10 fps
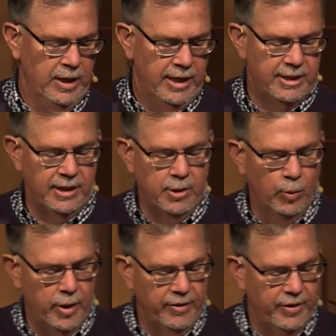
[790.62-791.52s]
He said that
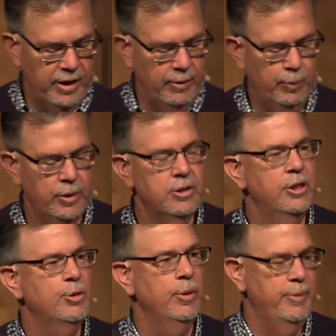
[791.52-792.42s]
one of the
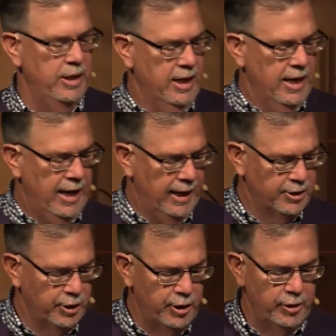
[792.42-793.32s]
prisoners would be
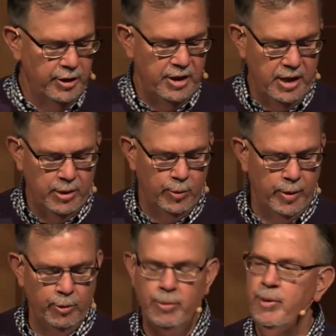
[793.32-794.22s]
executed and the other
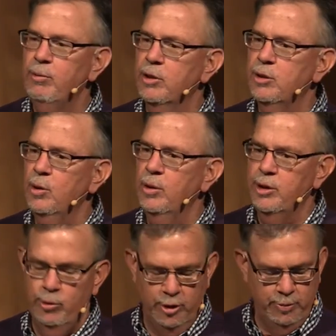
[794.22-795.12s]
one would be restored
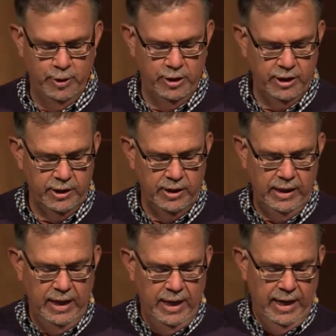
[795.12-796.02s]
to his position.
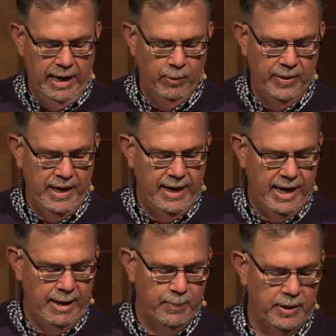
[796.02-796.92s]
And when that
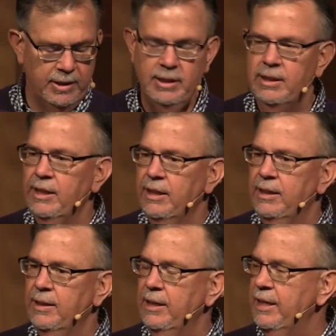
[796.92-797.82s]
happened,
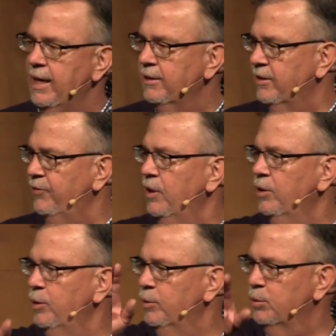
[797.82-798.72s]
he asked the fellow
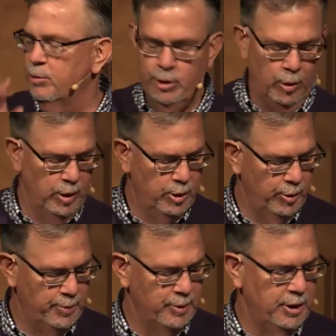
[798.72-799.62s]
who was restored to
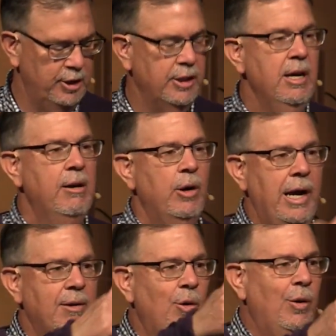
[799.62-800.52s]
his position,
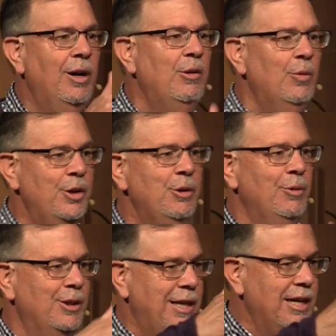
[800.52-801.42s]
hey, will you
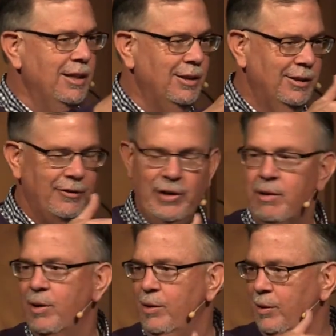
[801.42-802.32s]
tell
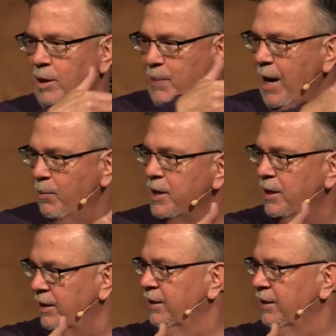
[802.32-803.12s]
Pharaoh about me?